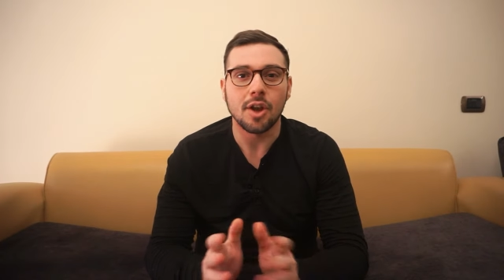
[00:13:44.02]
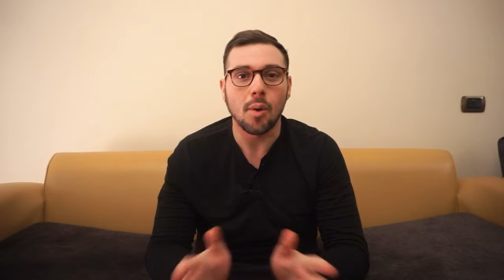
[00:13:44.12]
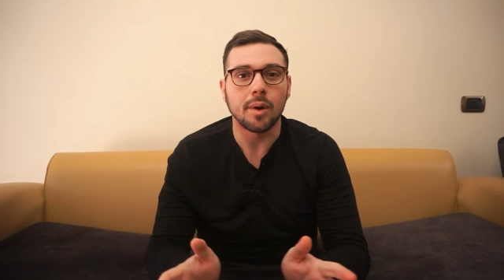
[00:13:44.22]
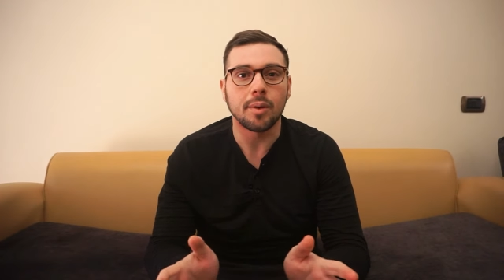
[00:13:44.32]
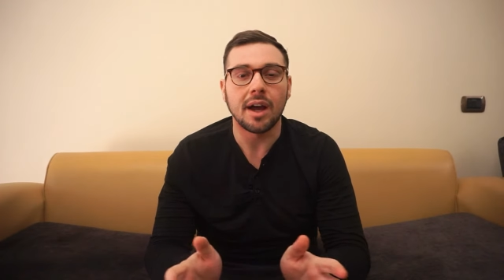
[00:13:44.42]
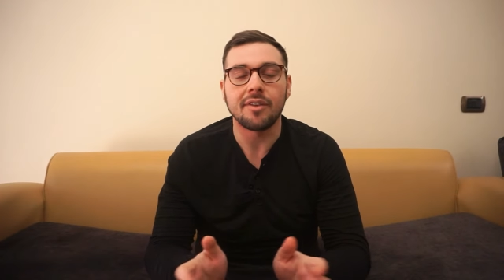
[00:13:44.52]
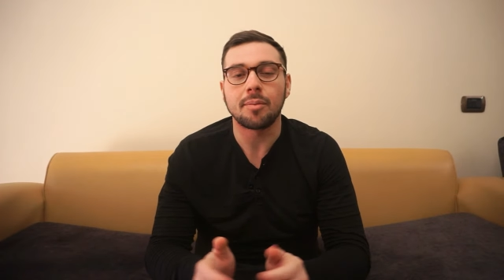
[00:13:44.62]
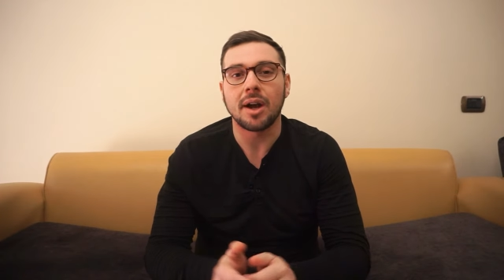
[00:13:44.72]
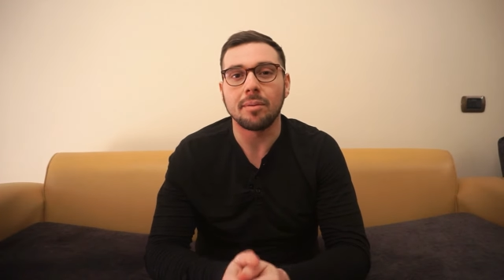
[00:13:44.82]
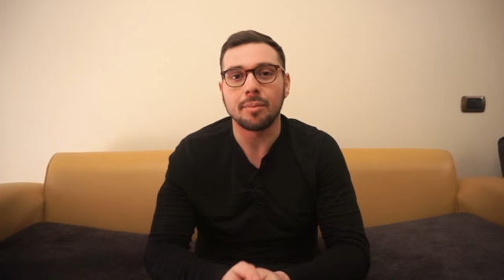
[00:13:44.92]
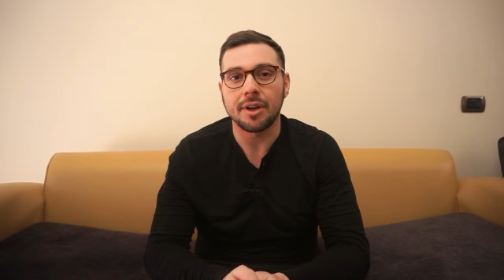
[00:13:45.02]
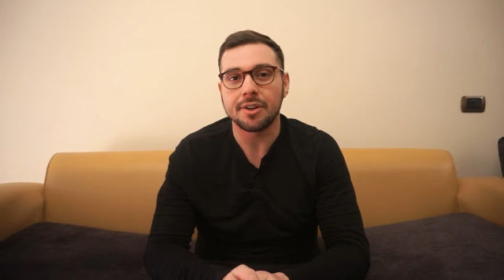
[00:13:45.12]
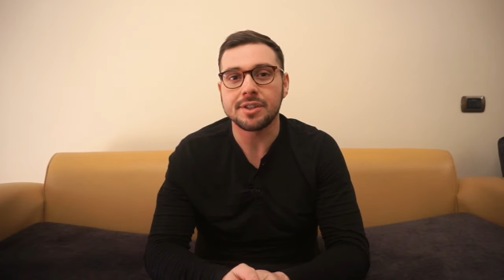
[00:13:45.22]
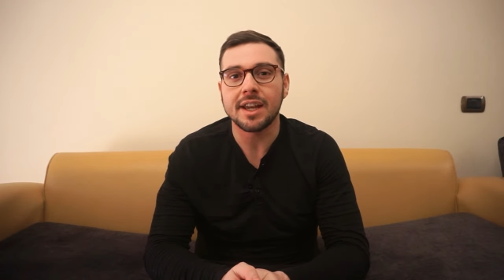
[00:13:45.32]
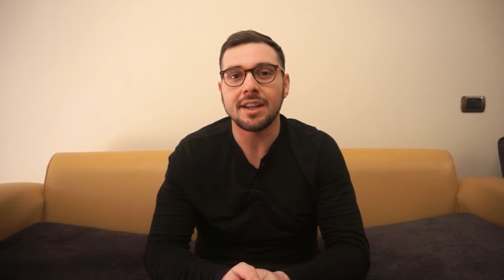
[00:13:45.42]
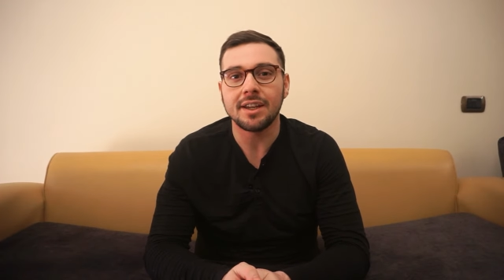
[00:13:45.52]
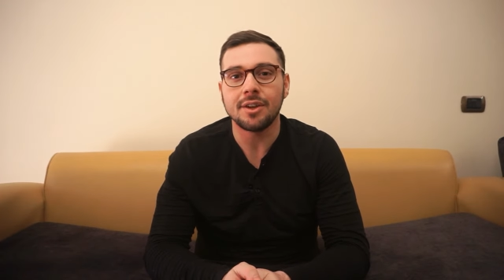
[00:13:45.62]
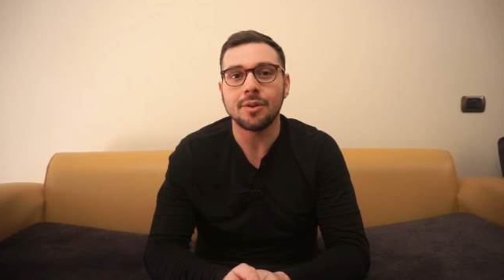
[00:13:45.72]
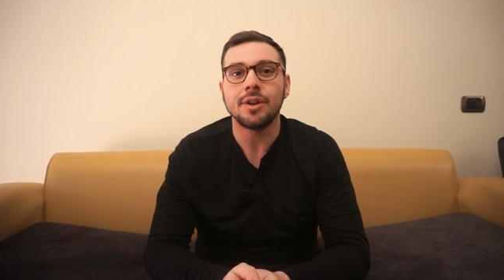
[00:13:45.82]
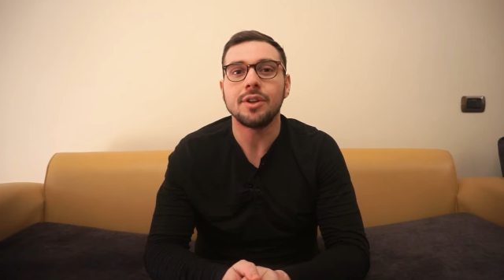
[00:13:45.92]
No one will have a problem understanding
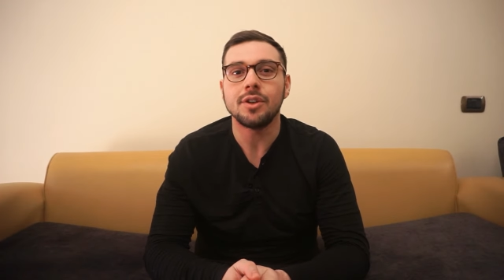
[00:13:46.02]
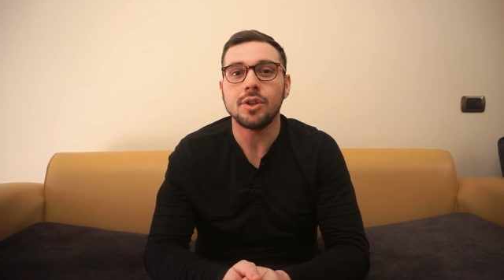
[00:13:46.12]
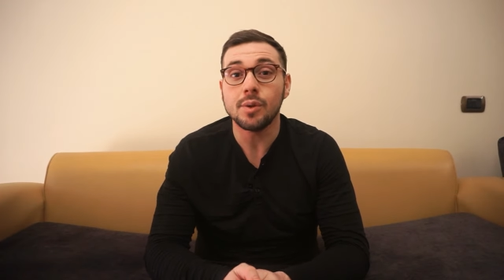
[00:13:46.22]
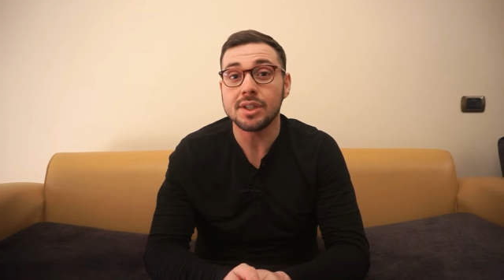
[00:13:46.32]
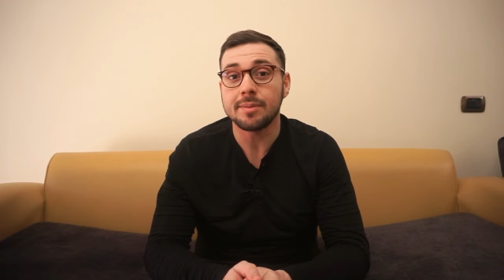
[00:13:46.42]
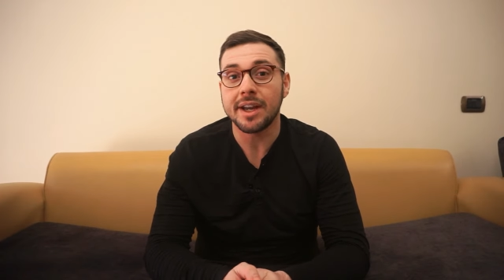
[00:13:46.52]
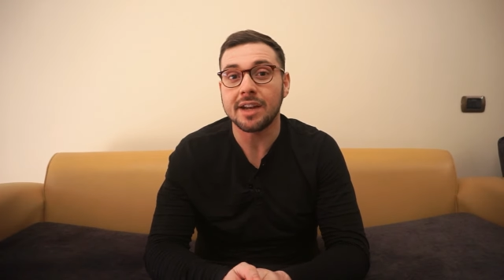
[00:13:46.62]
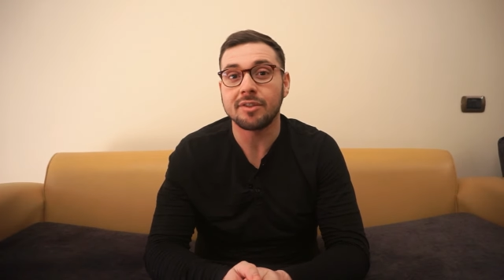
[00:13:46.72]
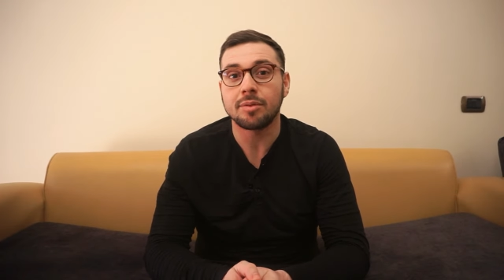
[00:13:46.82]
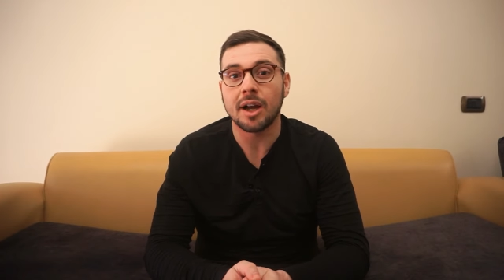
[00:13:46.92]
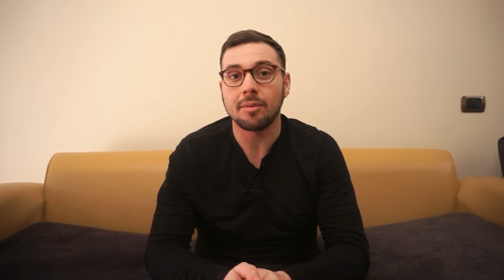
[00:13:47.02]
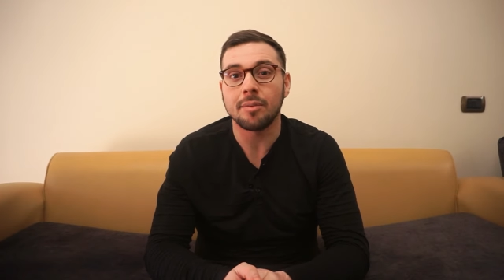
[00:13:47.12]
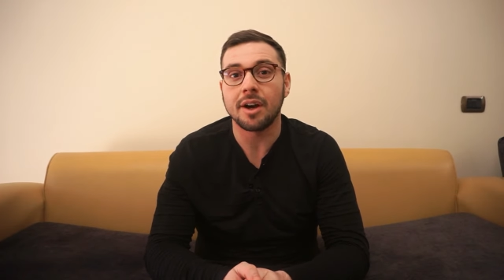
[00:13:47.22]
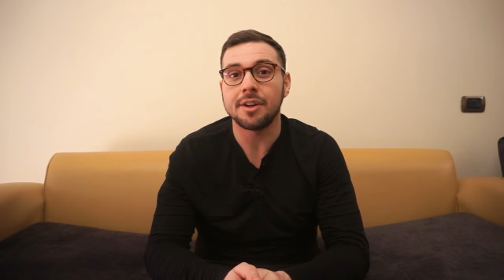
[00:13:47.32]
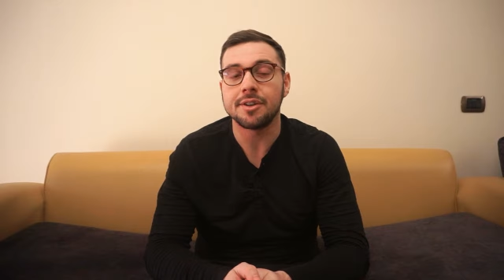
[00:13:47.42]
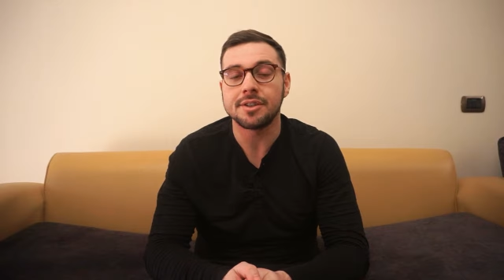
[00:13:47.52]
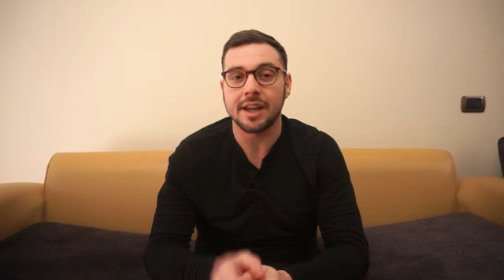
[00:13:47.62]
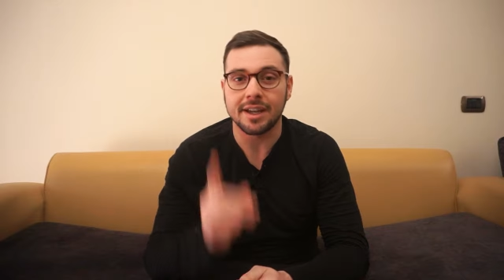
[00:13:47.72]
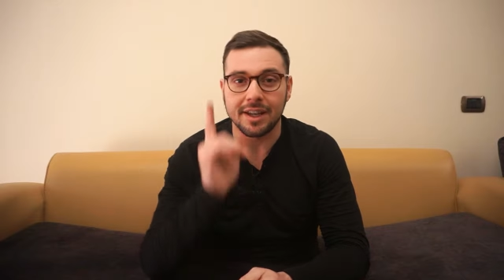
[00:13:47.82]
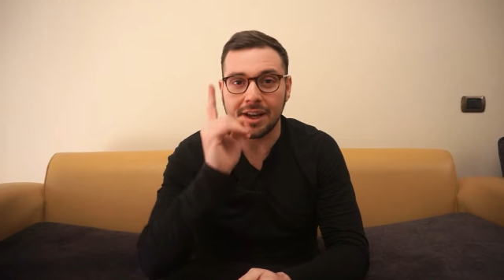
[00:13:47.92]
you. You just might have a problem
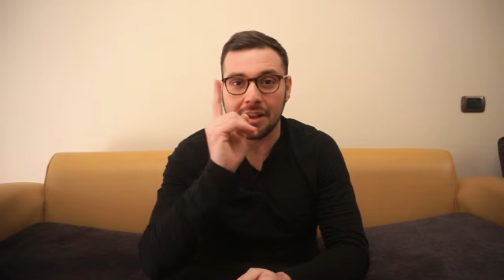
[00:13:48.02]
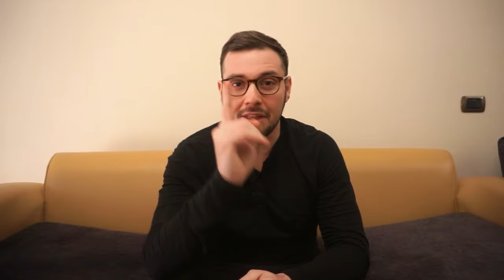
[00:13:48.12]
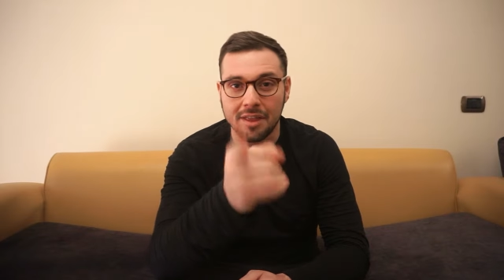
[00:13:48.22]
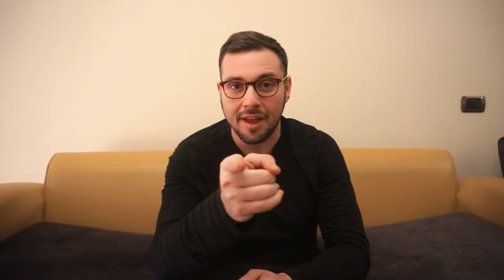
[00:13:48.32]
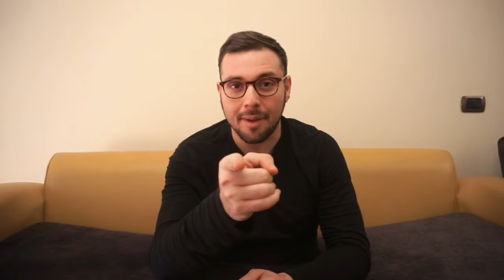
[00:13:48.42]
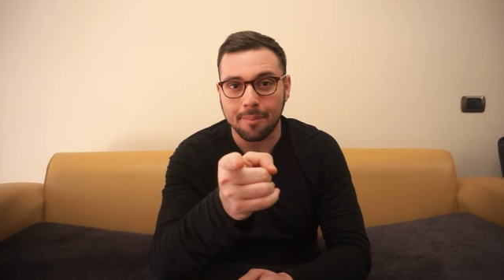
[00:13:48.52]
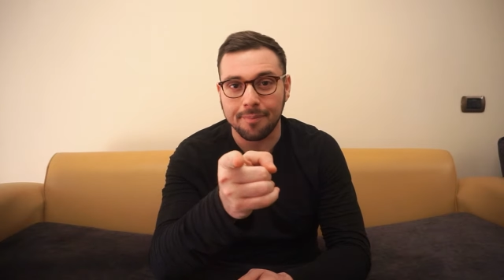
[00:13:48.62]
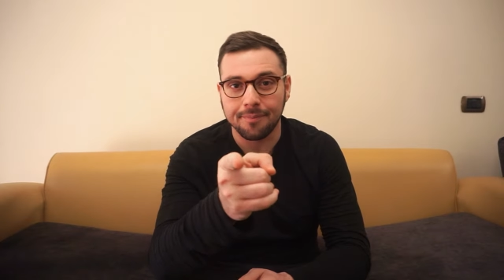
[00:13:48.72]
understanding them.